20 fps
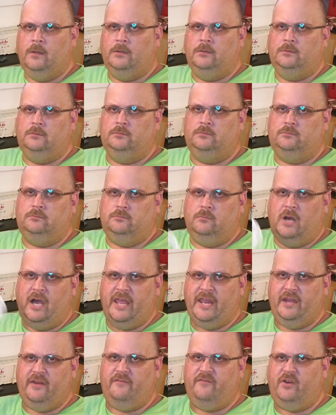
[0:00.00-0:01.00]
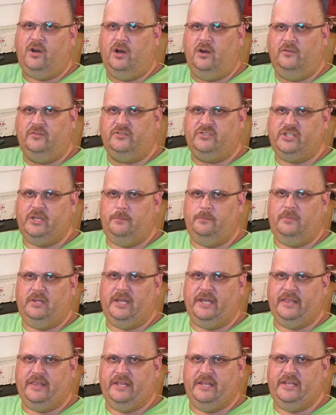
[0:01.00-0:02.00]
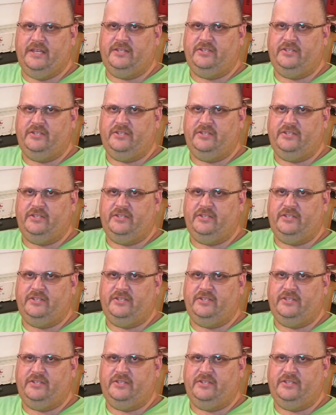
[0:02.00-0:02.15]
Might involve something like this,